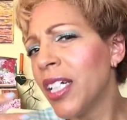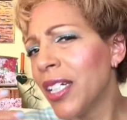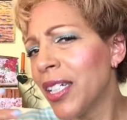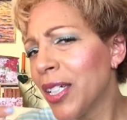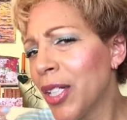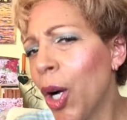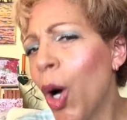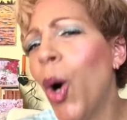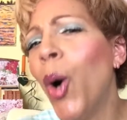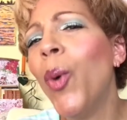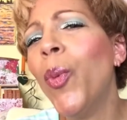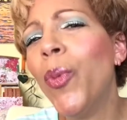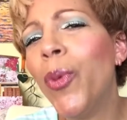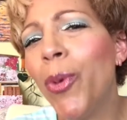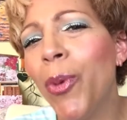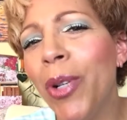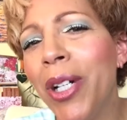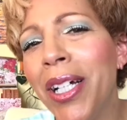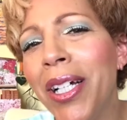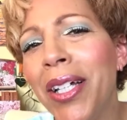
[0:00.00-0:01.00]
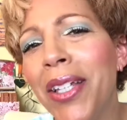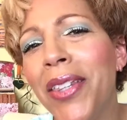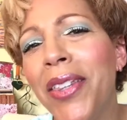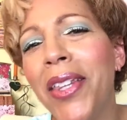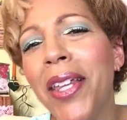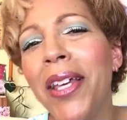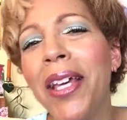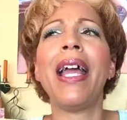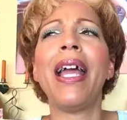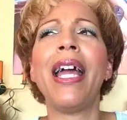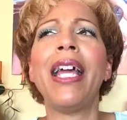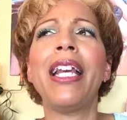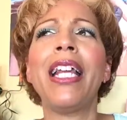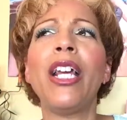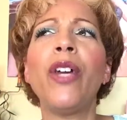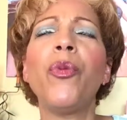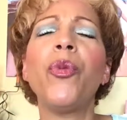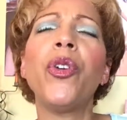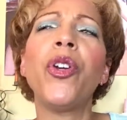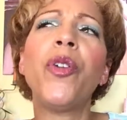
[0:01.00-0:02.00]
cope with, and
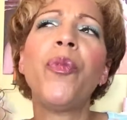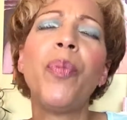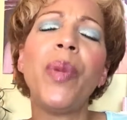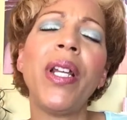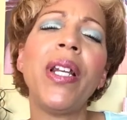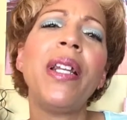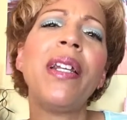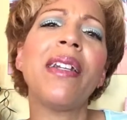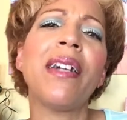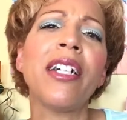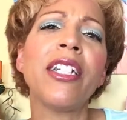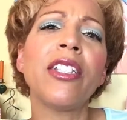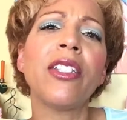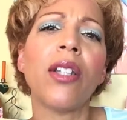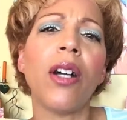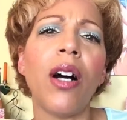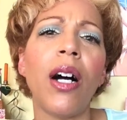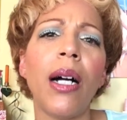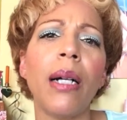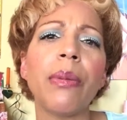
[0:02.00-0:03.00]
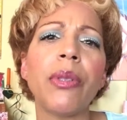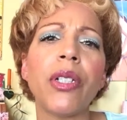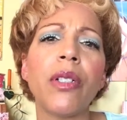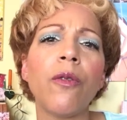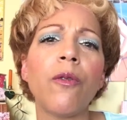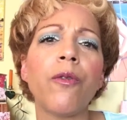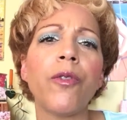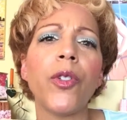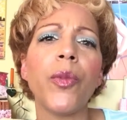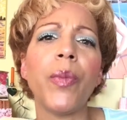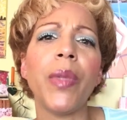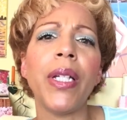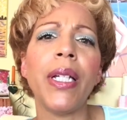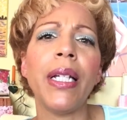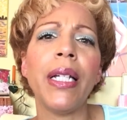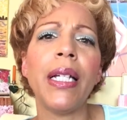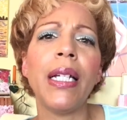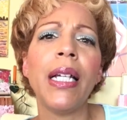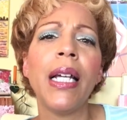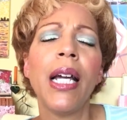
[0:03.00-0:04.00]
it would have been a nice option for
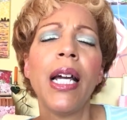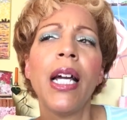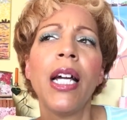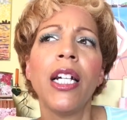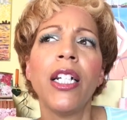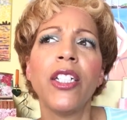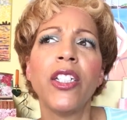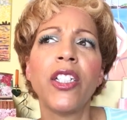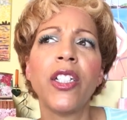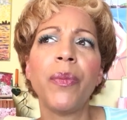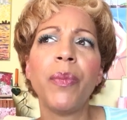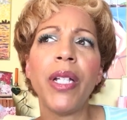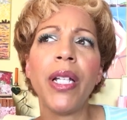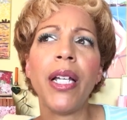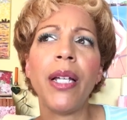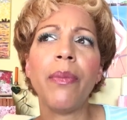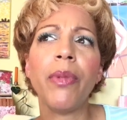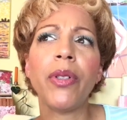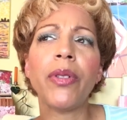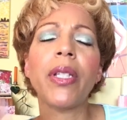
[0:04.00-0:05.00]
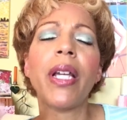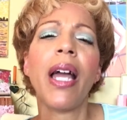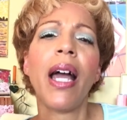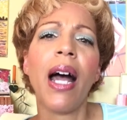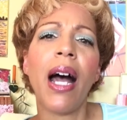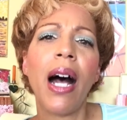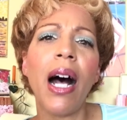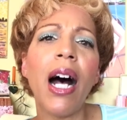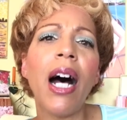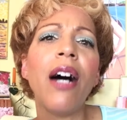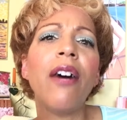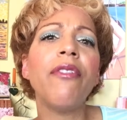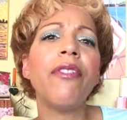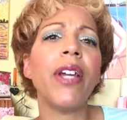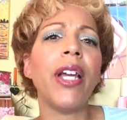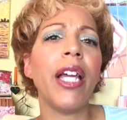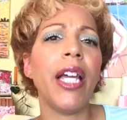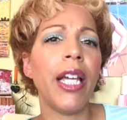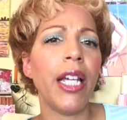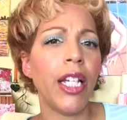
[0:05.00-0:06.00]
me to be able to have
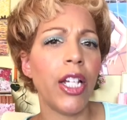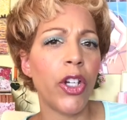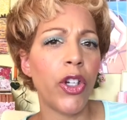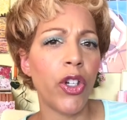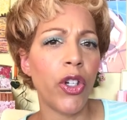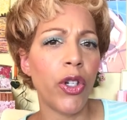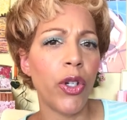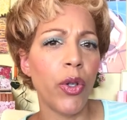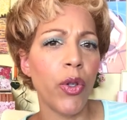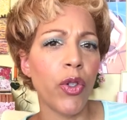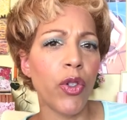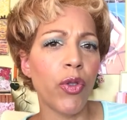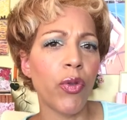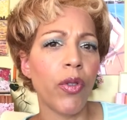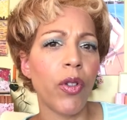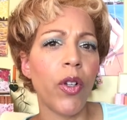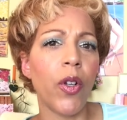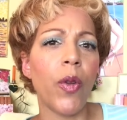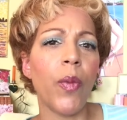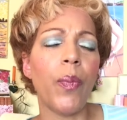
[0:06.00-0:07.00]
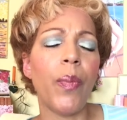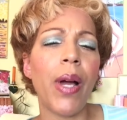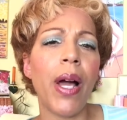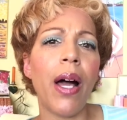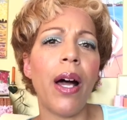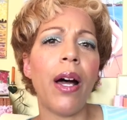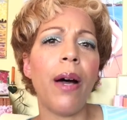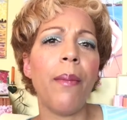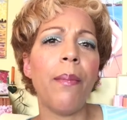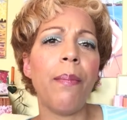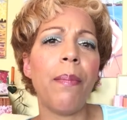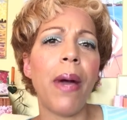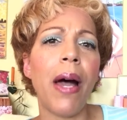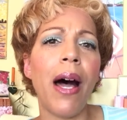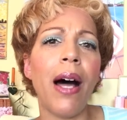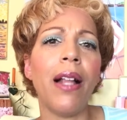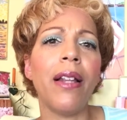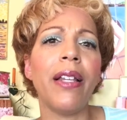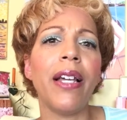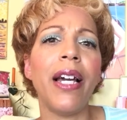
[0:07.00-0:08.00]
a neutral
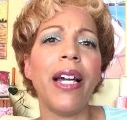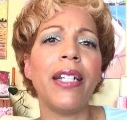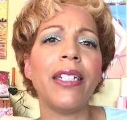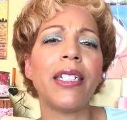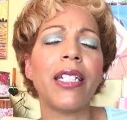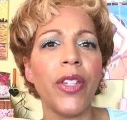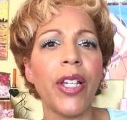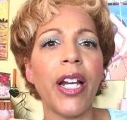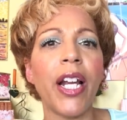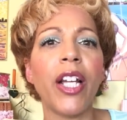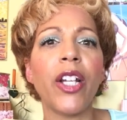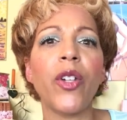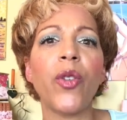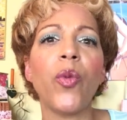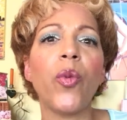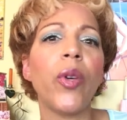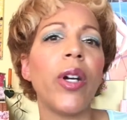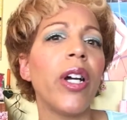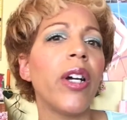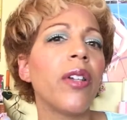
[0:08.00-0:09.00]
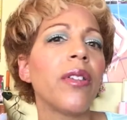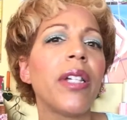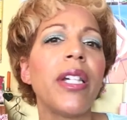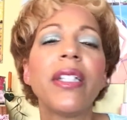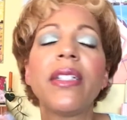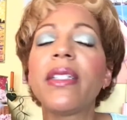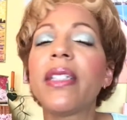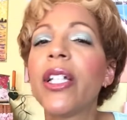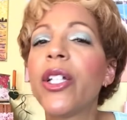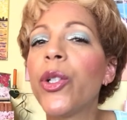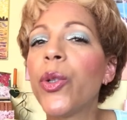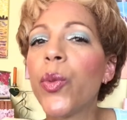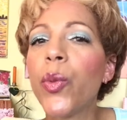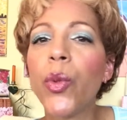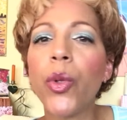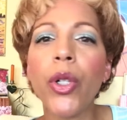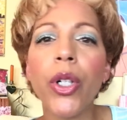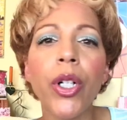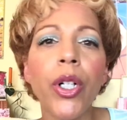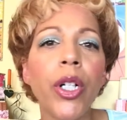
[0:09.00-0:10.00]
palette that I could wear, like say to
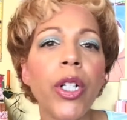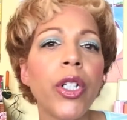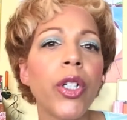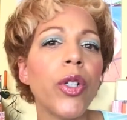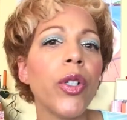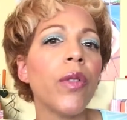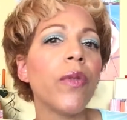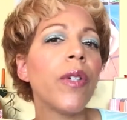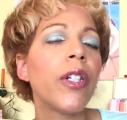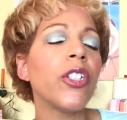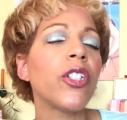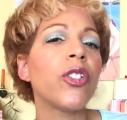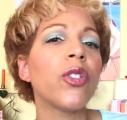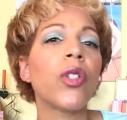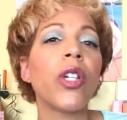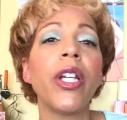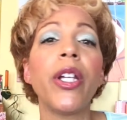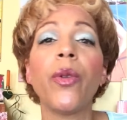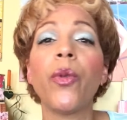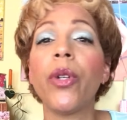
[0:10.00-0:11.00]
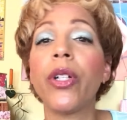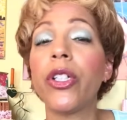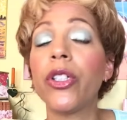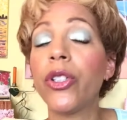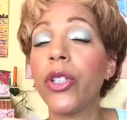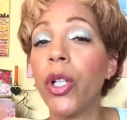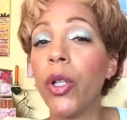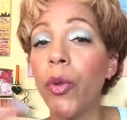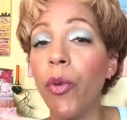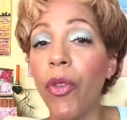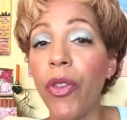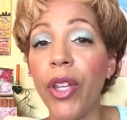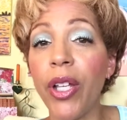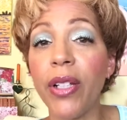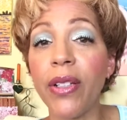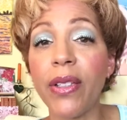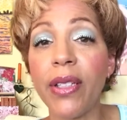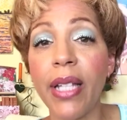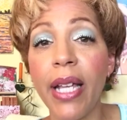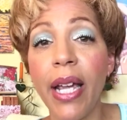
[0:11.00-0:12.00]
work, or if I just kind of want to tone
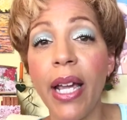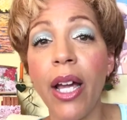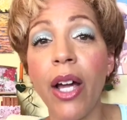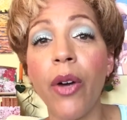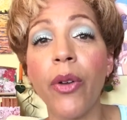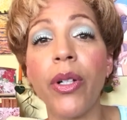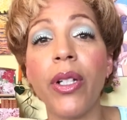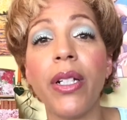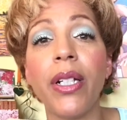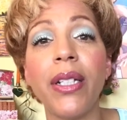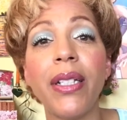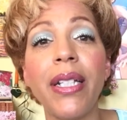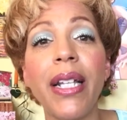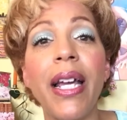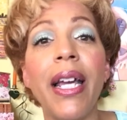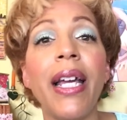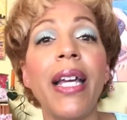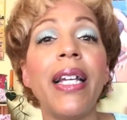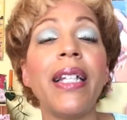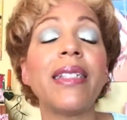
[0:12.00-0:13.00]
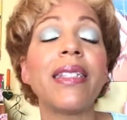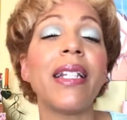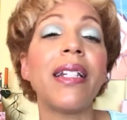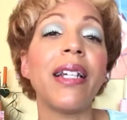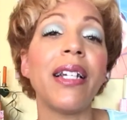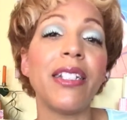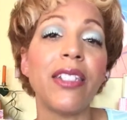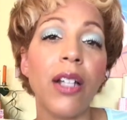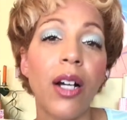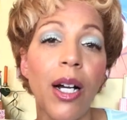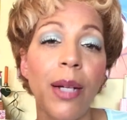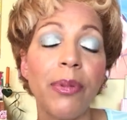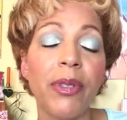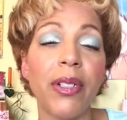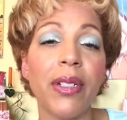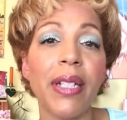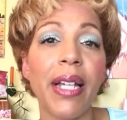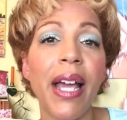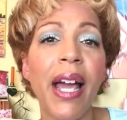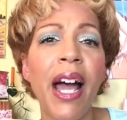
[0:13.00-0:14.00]
things down in a day. It's a nice
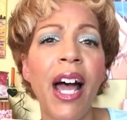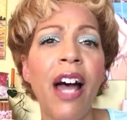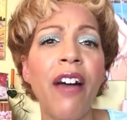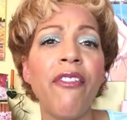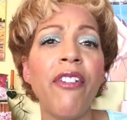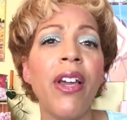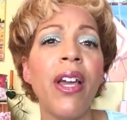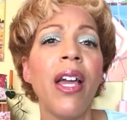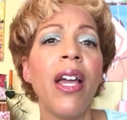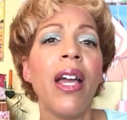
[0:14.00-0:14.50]
option to have,